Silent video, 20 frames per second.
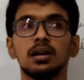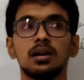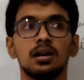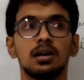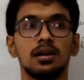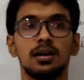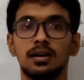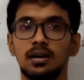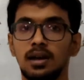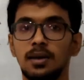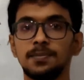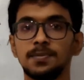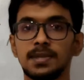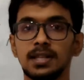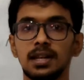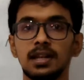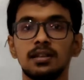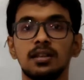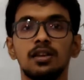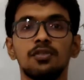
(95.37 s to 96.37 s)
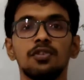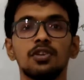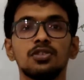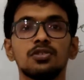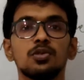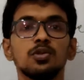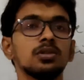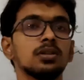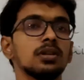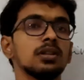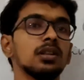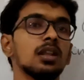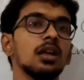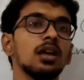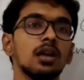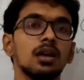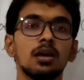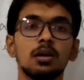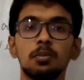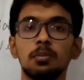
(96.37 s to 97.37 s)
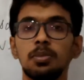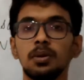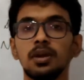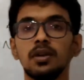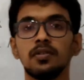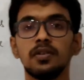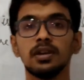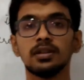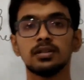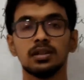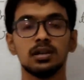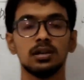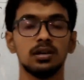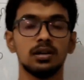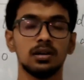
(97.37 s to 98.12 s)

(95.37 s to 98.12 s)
epsilon that we choose in the previous